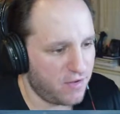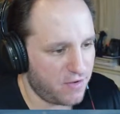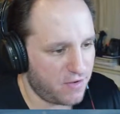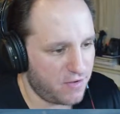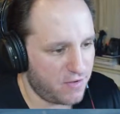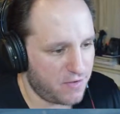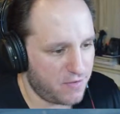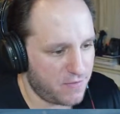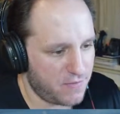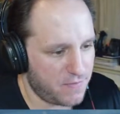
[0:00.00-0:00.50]

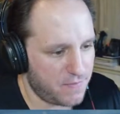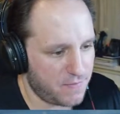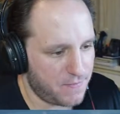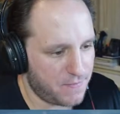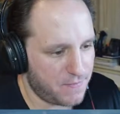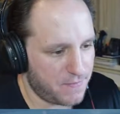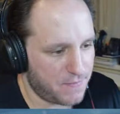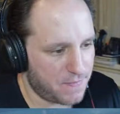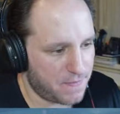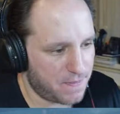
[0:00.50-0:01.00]

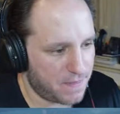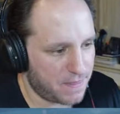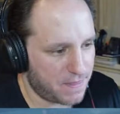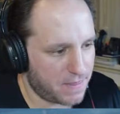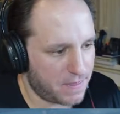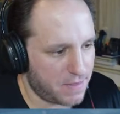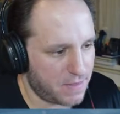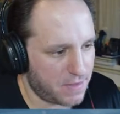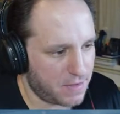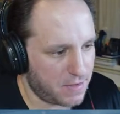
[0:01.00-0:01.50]

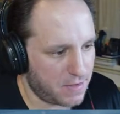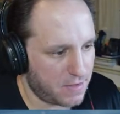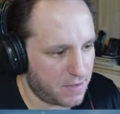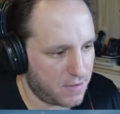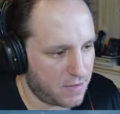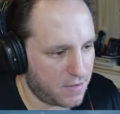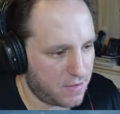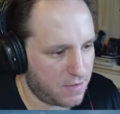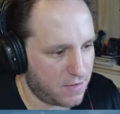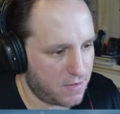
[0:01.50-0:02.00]

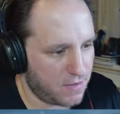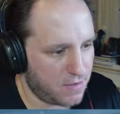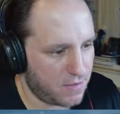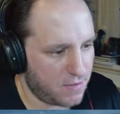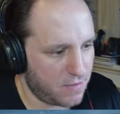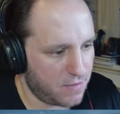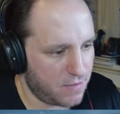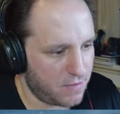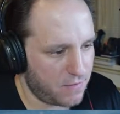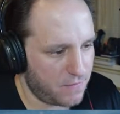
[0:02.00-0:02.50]

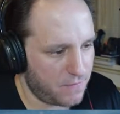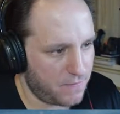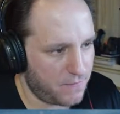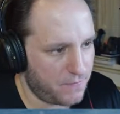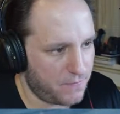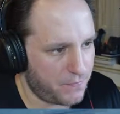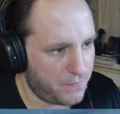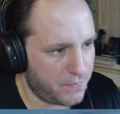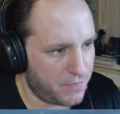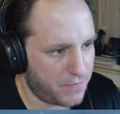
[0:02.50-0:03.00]

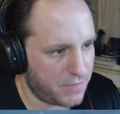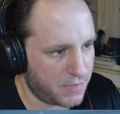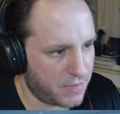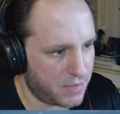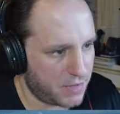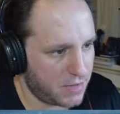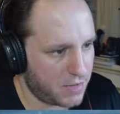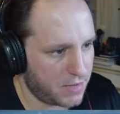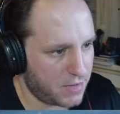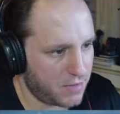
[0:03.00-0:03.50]

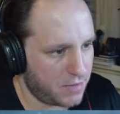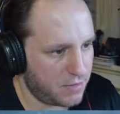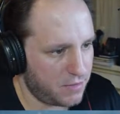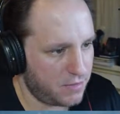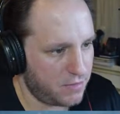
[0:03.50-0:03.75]
Nothing is said.